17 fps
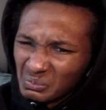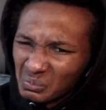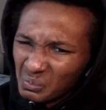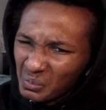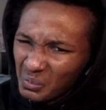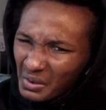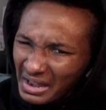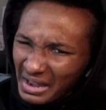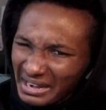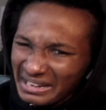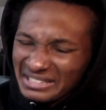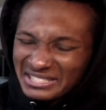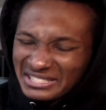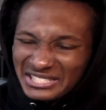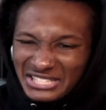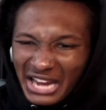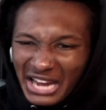What a
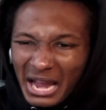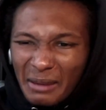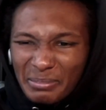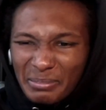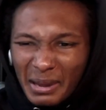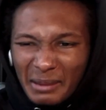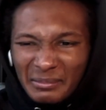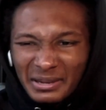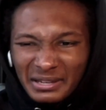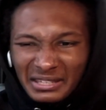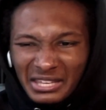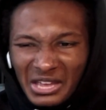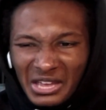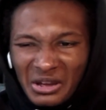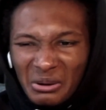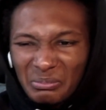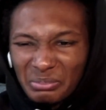shot by
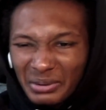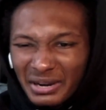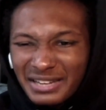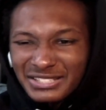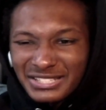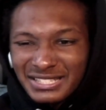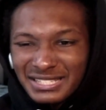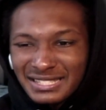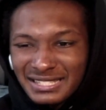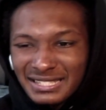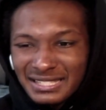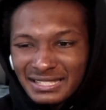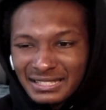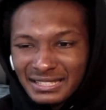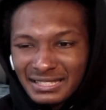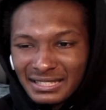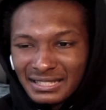Mikal Bridges.
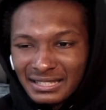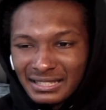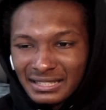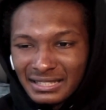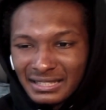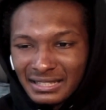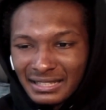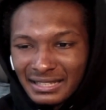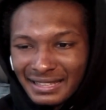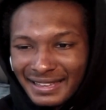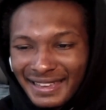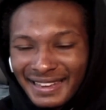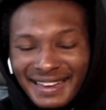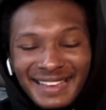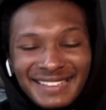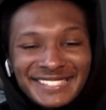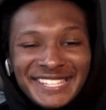
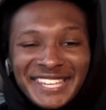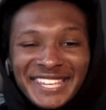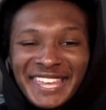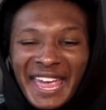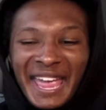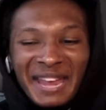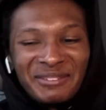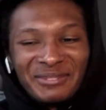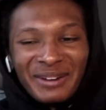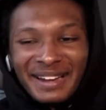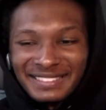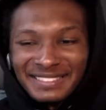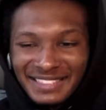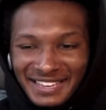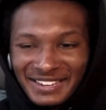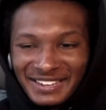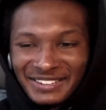And that's the game right
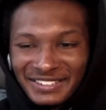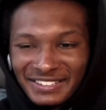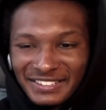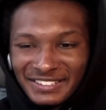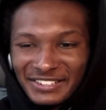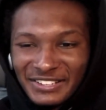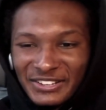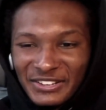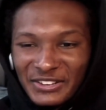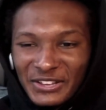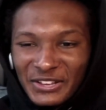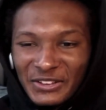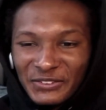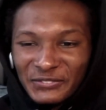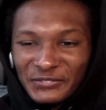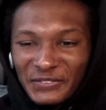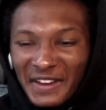there.
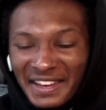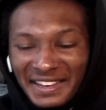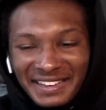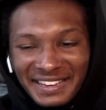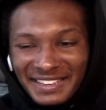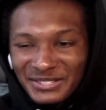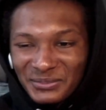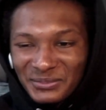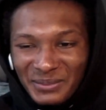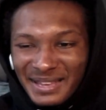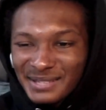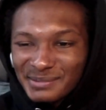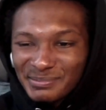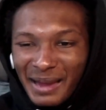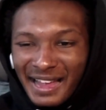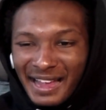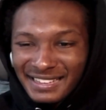Phoenix wins
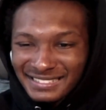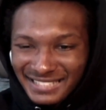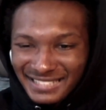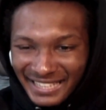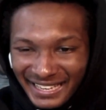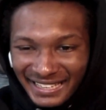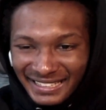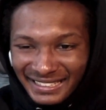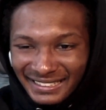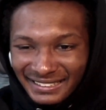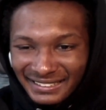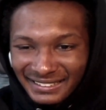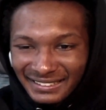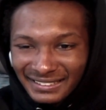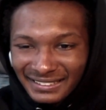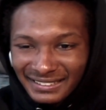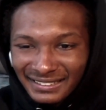by 10.
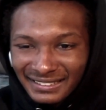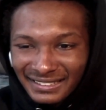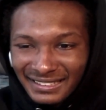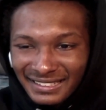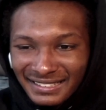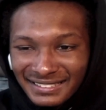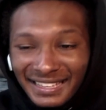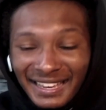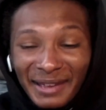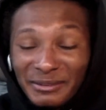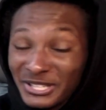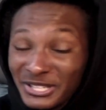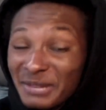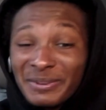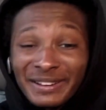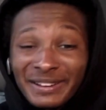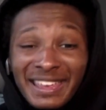Yeah,
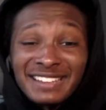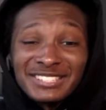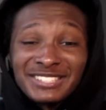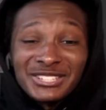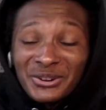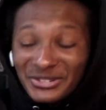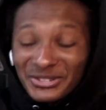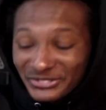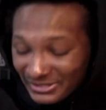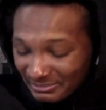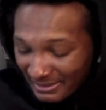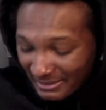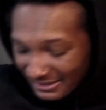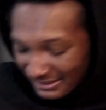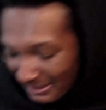D-Book has to show his respect to